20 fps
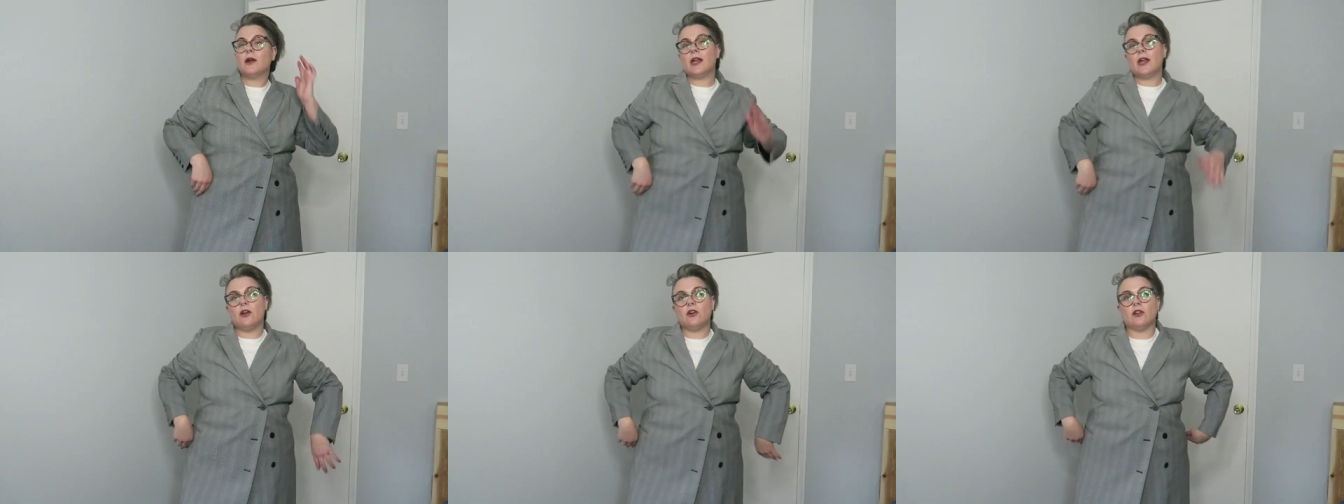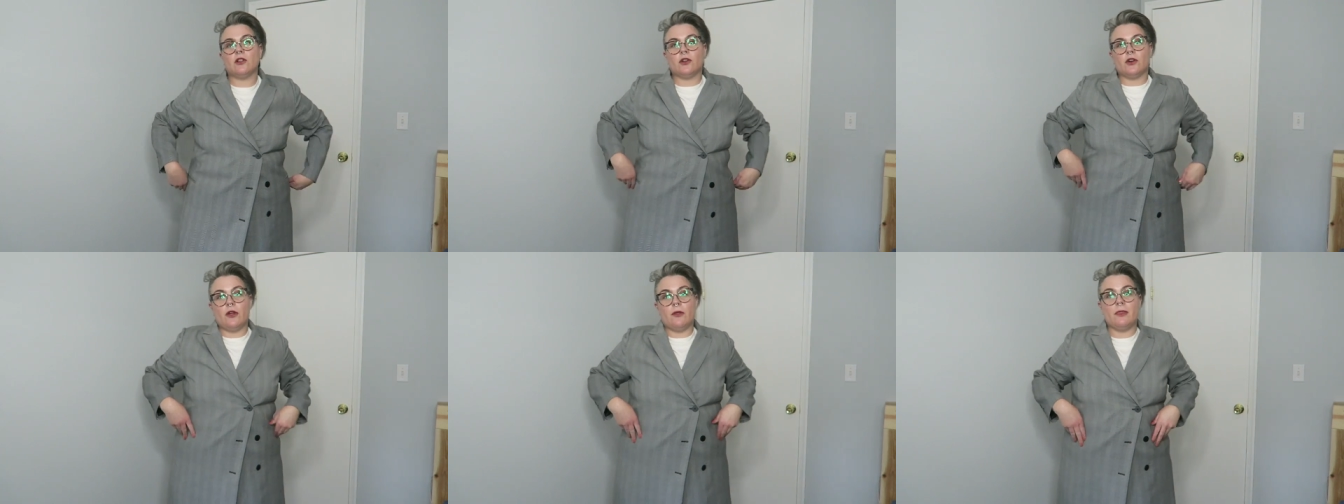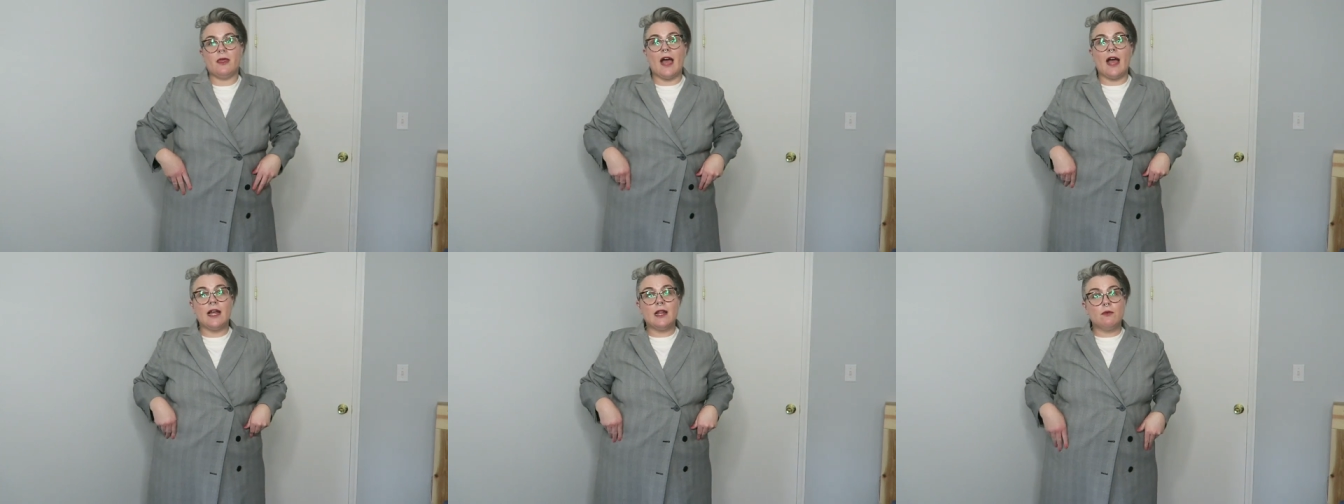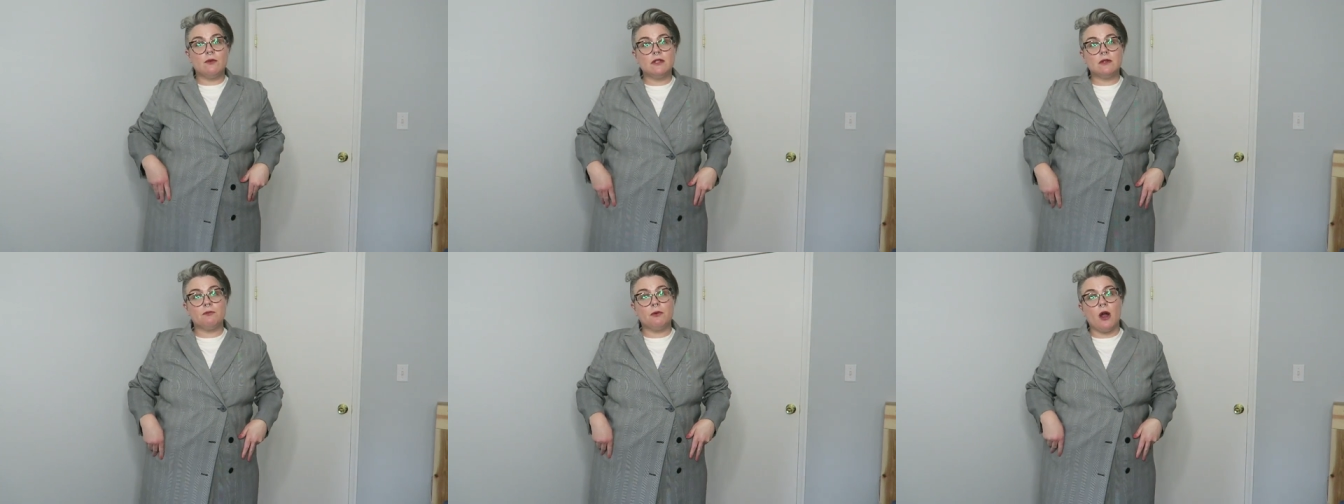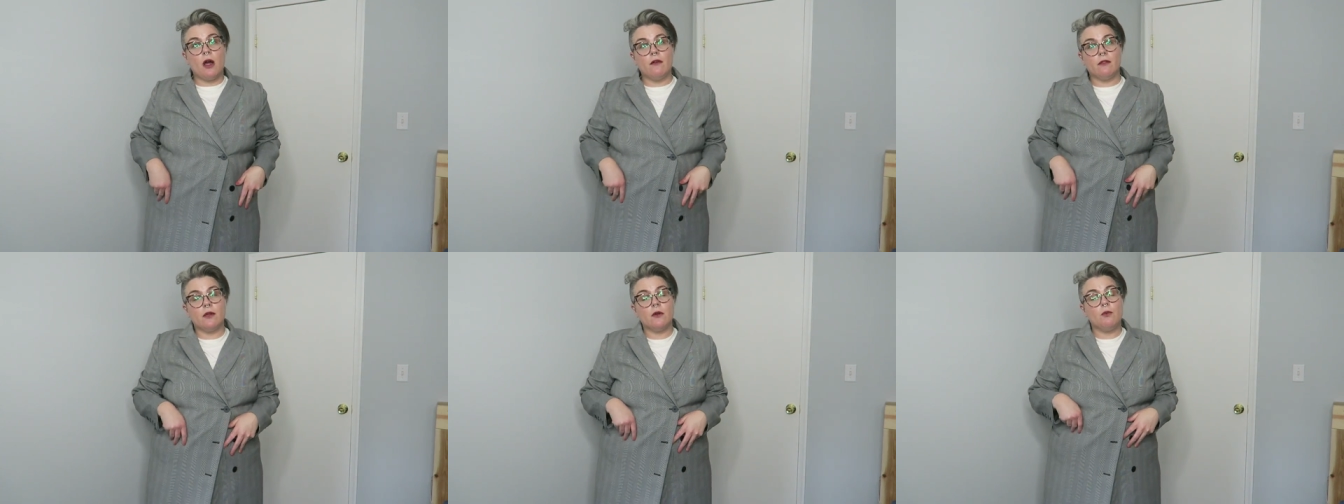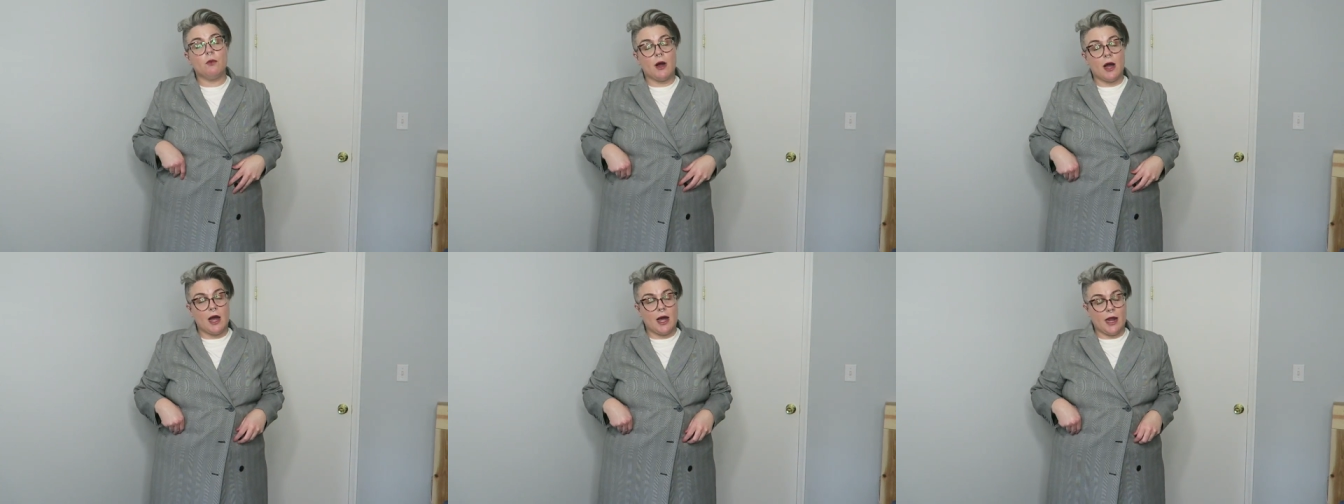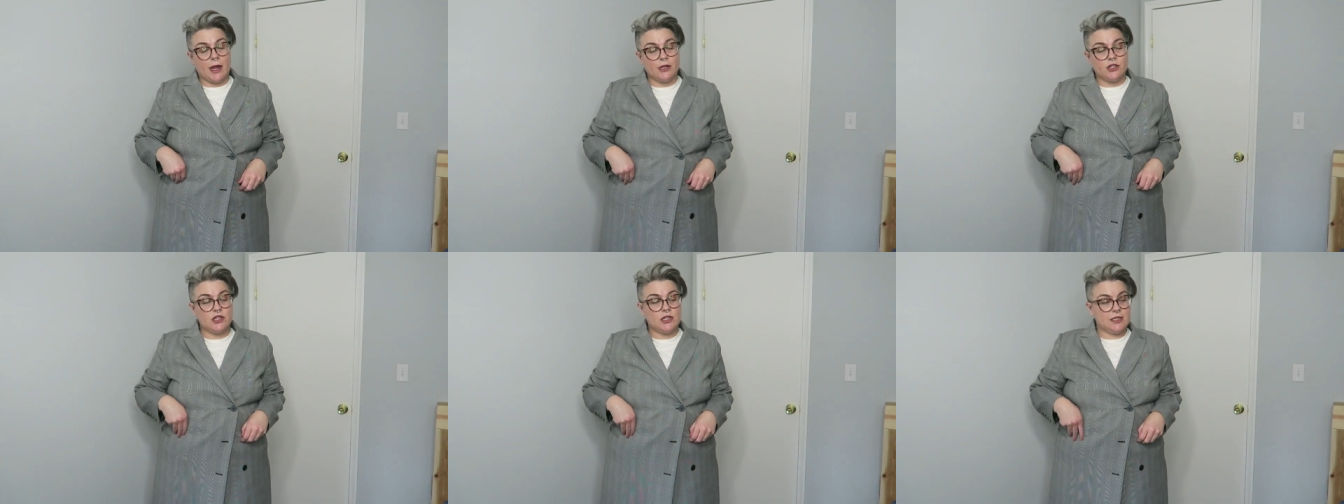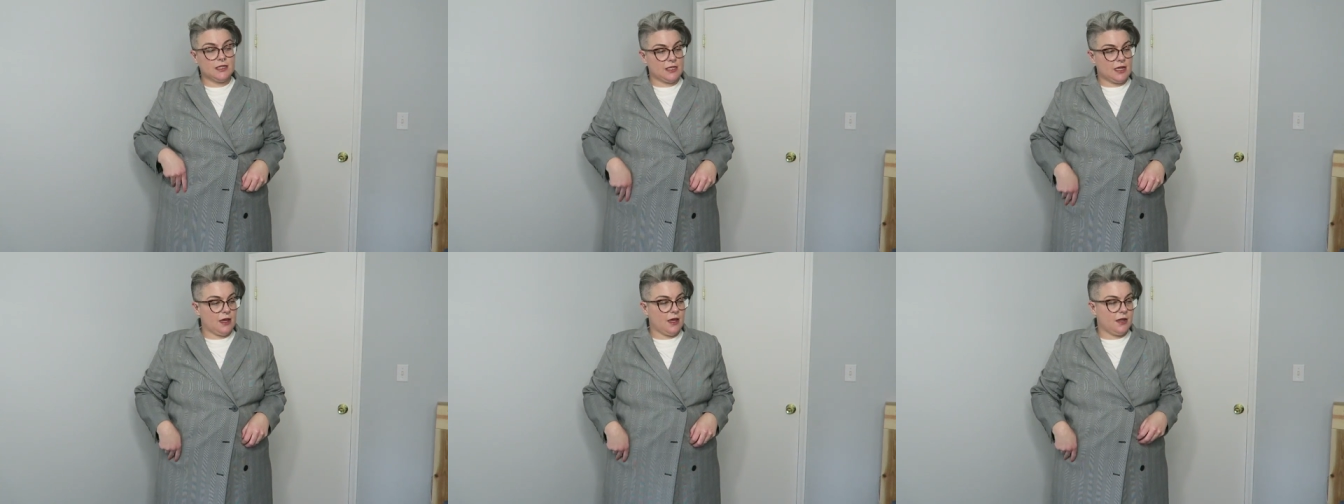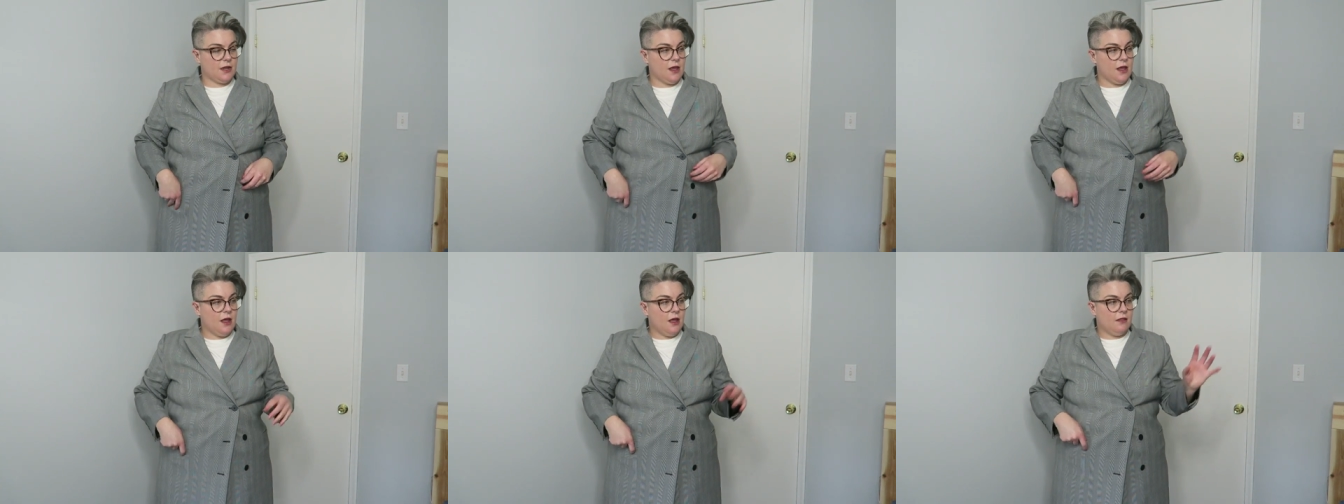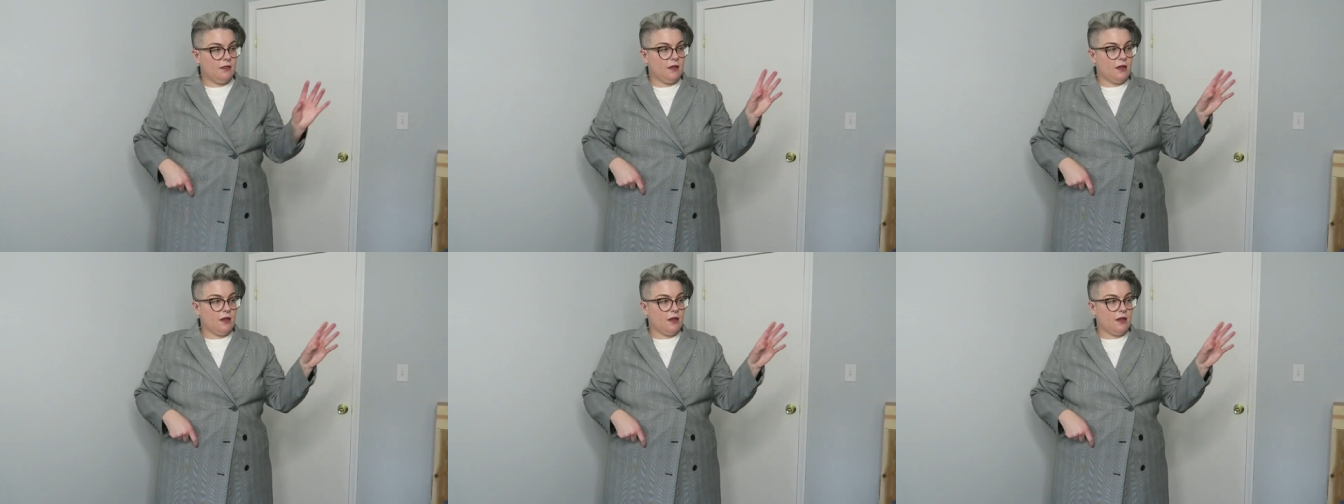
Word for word: We're here to learn. That was probably why she said